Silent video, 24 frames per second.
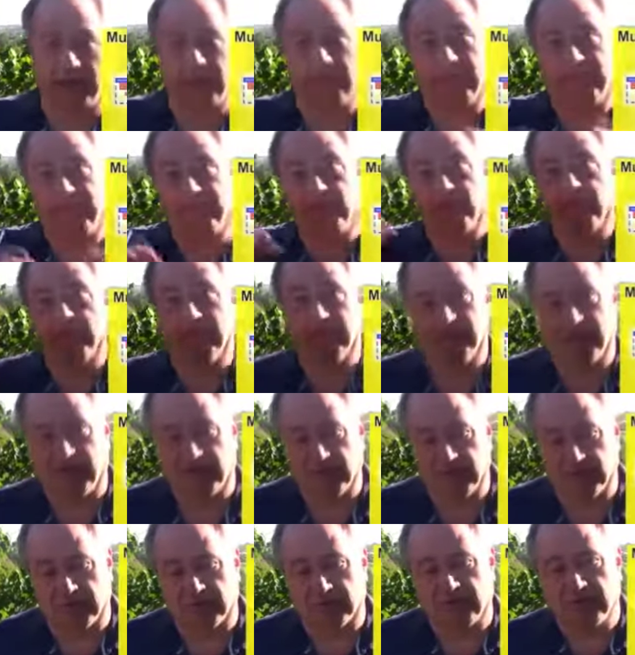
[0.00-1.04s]
full of
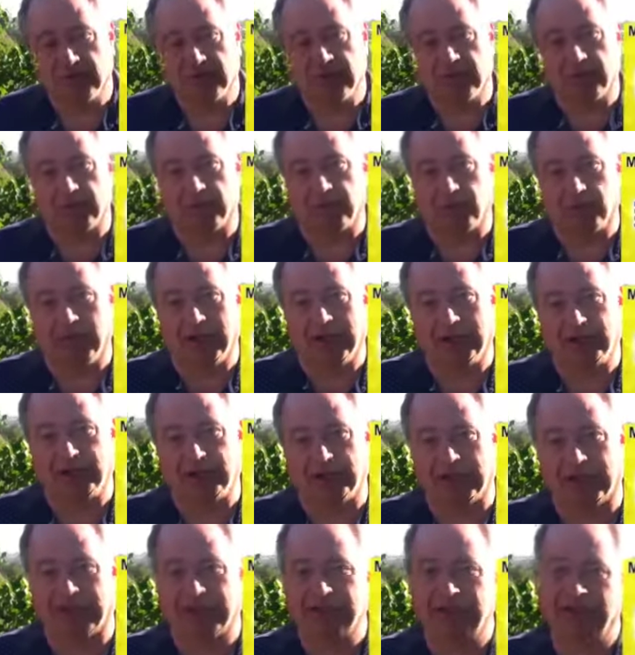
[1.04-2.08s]
other
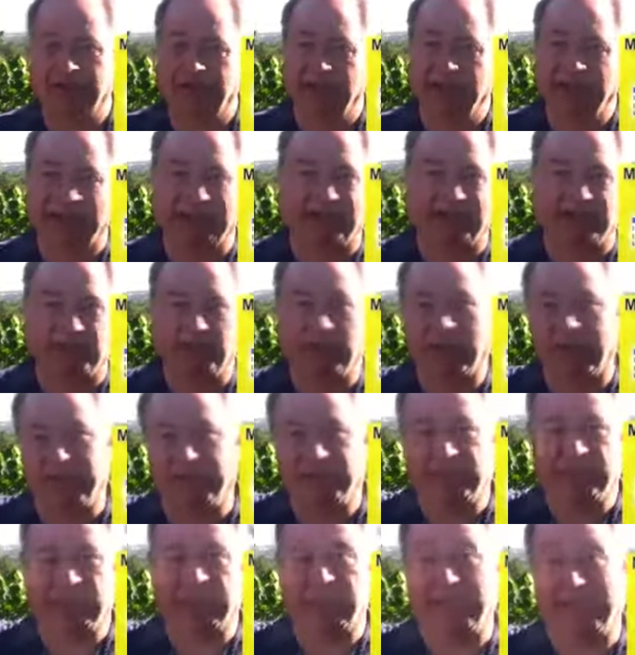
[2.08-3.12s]
projects, is you have
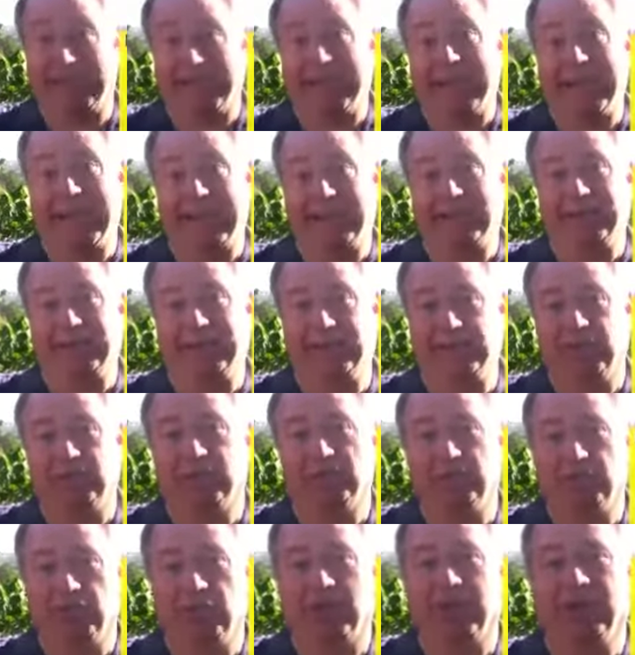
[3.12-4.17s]
this big entity you're
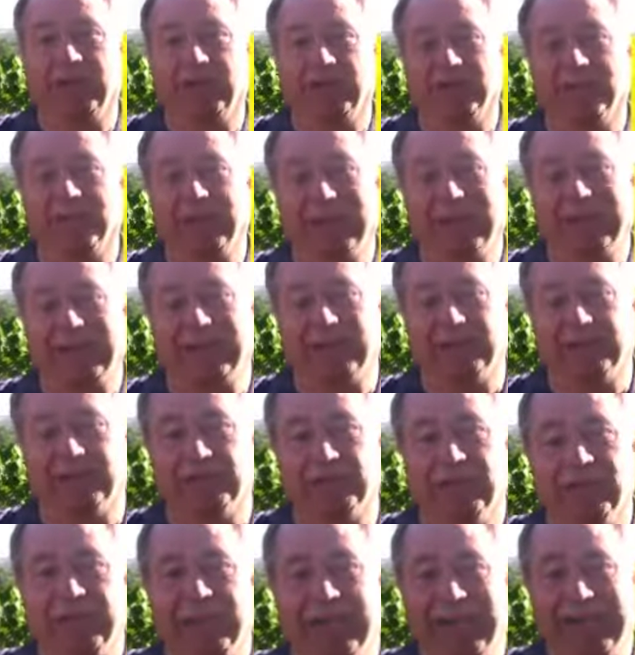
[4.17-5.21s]
trying to manage,
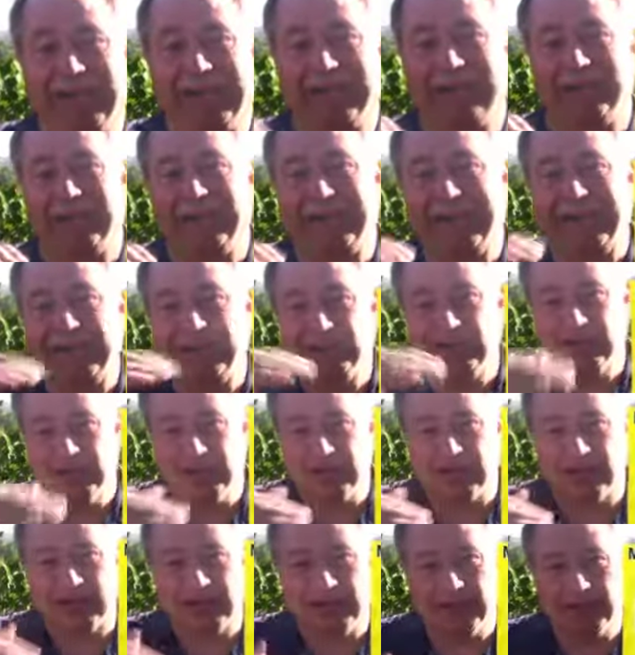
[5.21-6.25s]
and each of
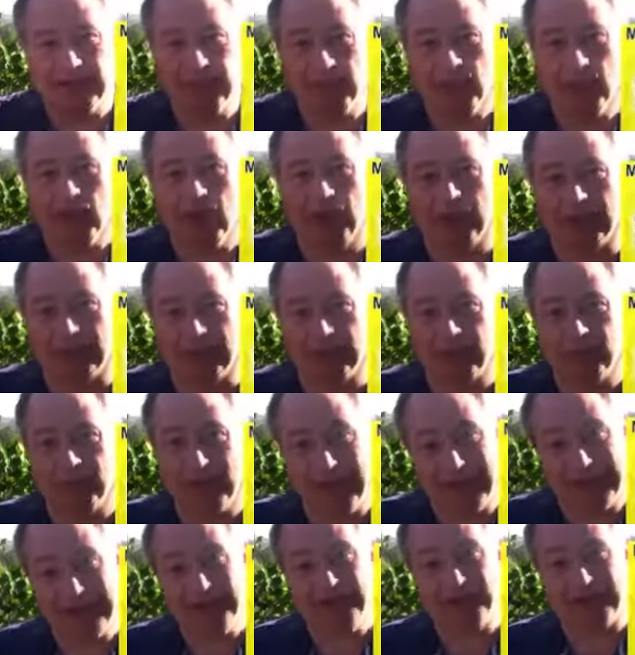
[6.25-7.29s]
the component
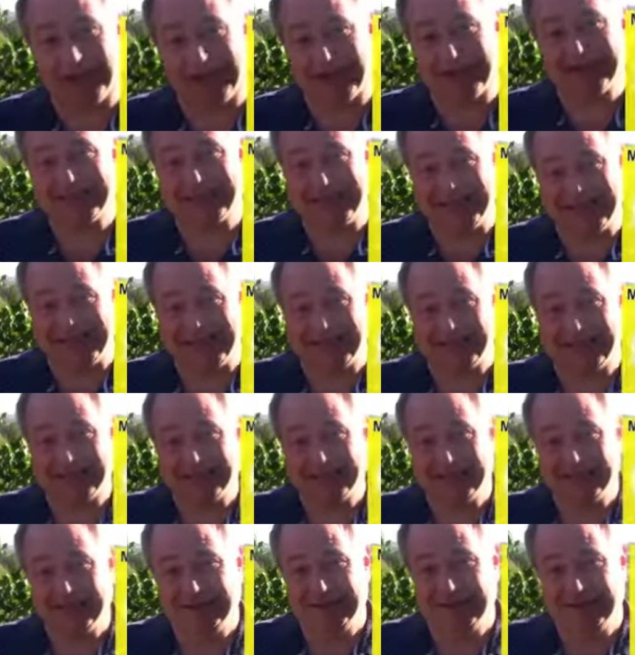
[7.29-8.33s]
projects in it,
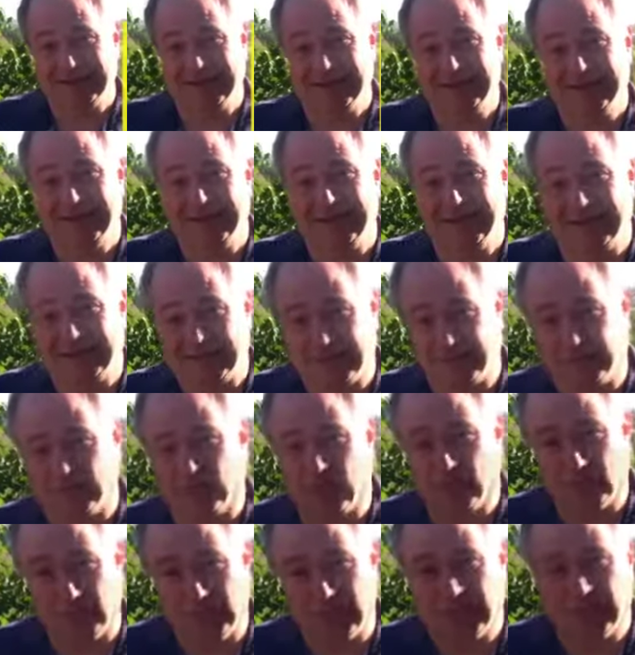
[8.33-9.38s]
in the
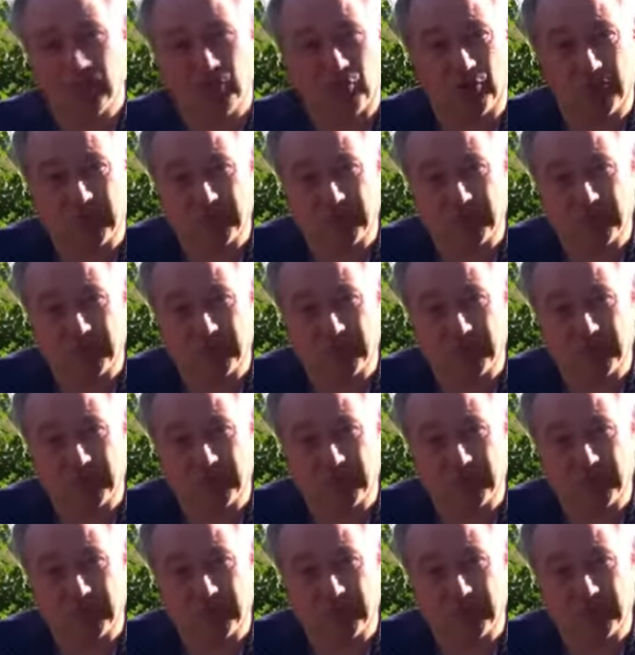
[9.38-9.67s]
program or the